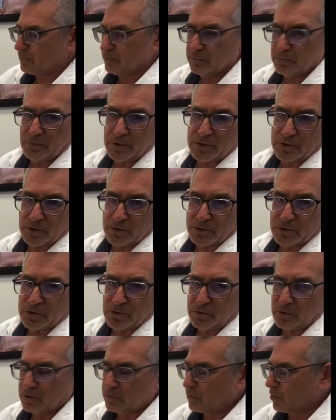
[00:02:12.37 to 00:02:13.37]
returns
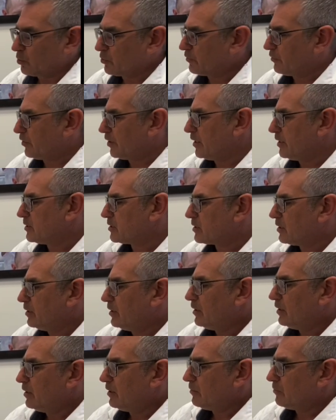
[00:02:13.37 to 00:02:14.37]
to a growth phase
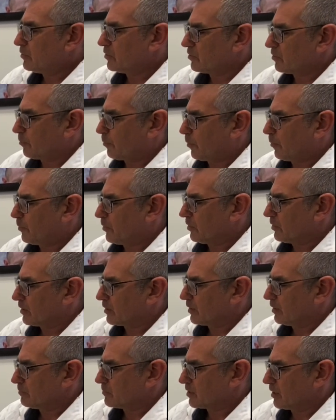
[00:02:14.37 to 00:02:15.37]
where the papilla
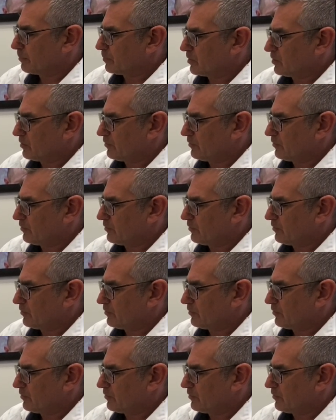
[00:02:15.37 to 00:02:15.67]
comes up to the